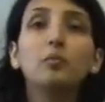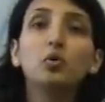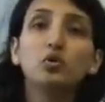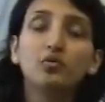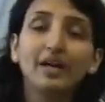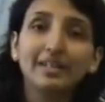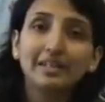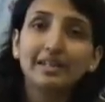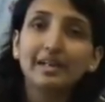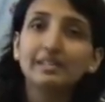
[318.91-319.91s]
more
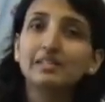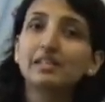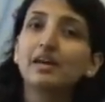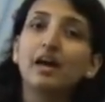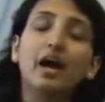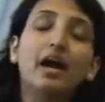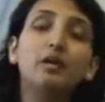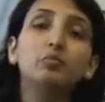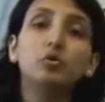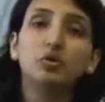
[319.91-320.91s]
vitalized,
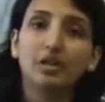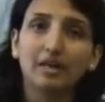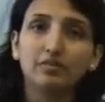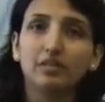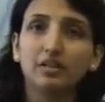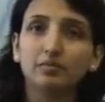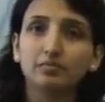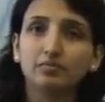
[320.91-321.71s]
and more lively.